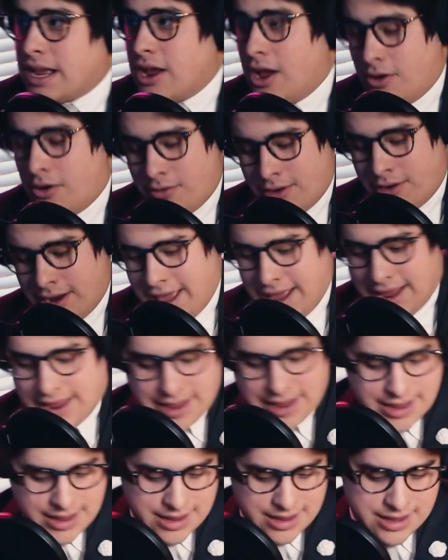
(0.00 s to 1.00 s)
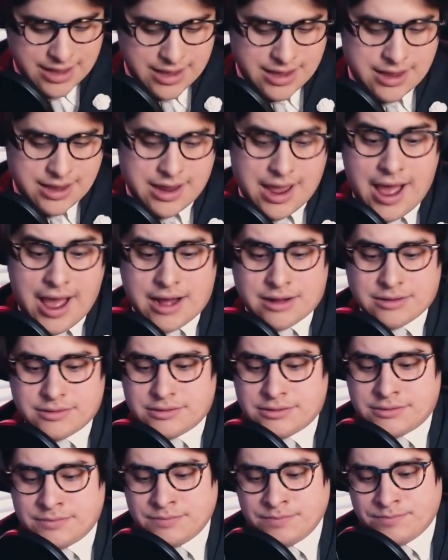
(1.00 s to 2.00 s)
Okay. Yeah.
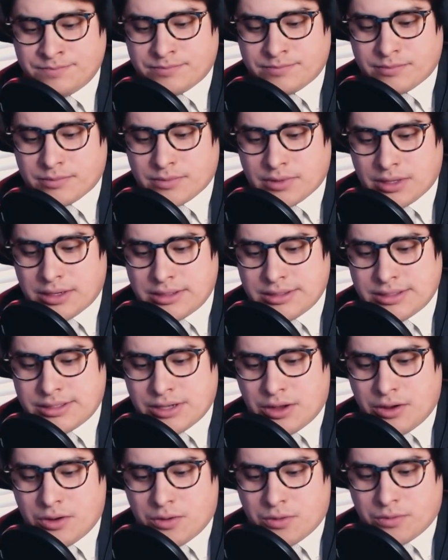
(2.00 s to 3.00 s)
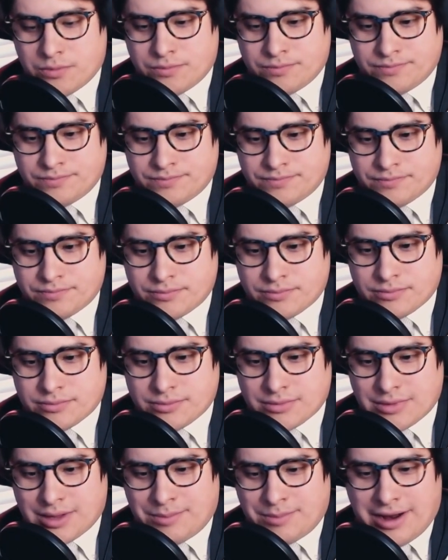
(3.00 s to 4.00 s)
So,
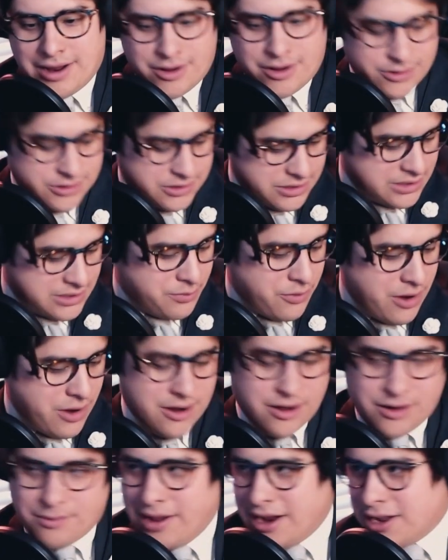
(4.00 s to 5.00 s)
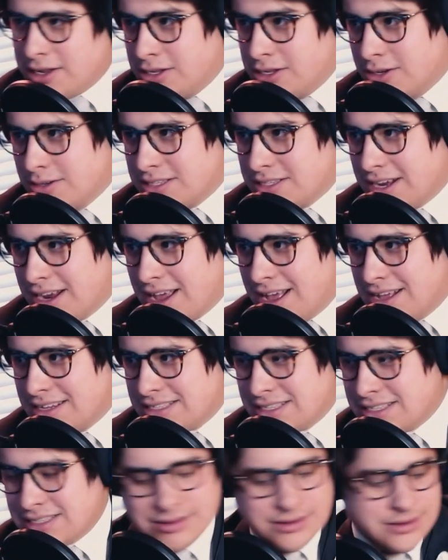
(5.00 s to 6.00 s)
I mean, I could just spray it on my clothes, I
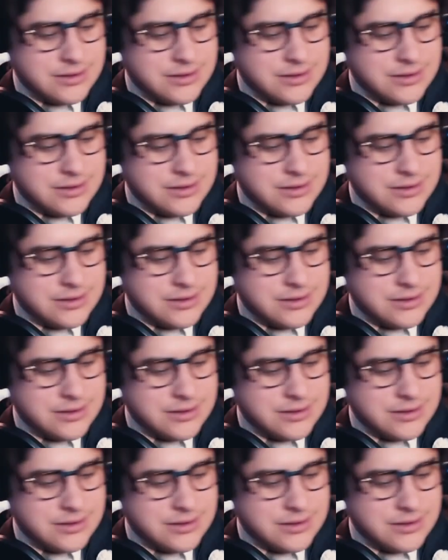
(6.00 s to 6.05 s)
guess.